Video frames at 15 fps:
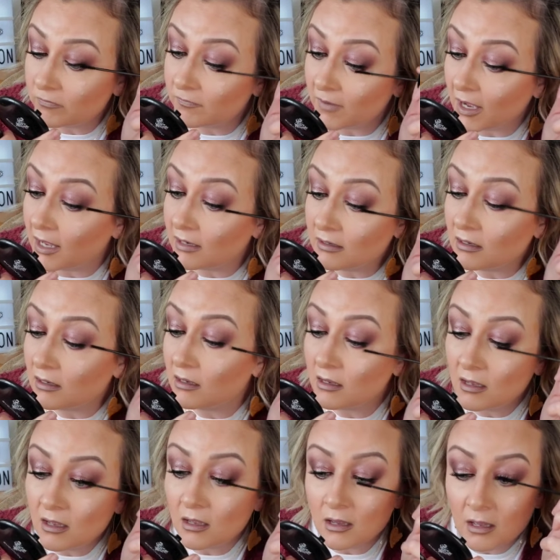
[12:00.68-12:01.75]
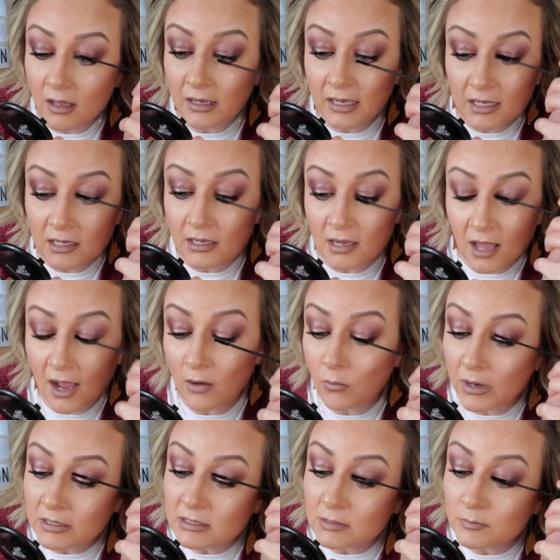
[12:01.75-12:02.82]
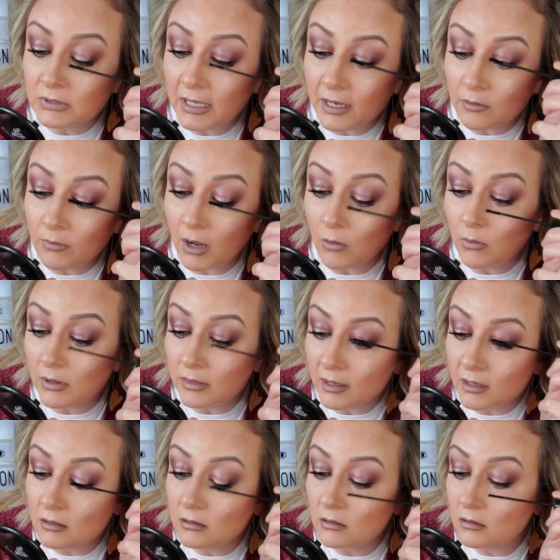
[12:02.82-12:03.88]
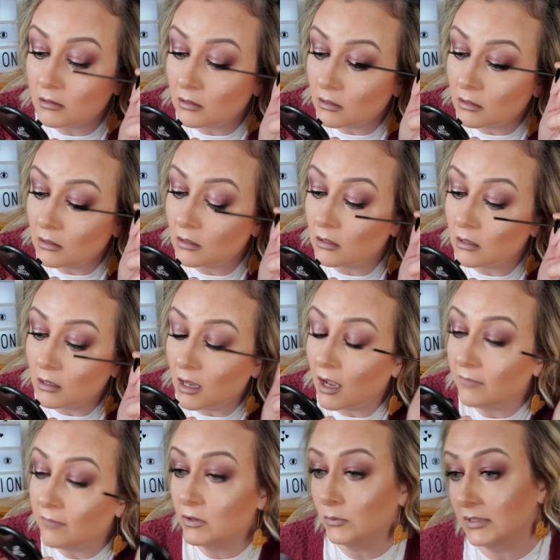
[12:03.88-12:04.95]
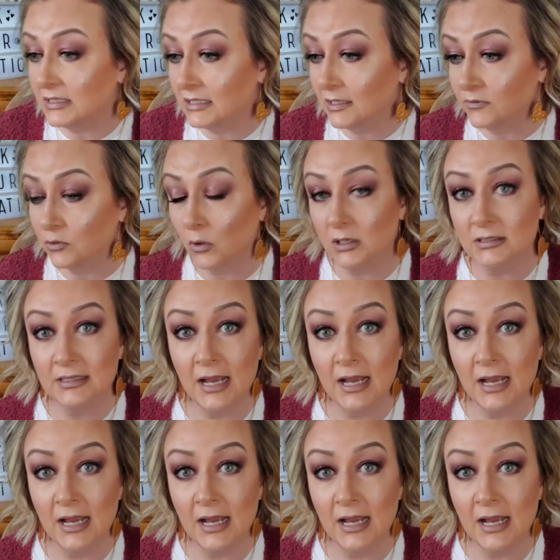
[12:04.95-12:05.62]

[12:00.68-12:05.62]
fun. I cannot wait to play around with it. Have you received yours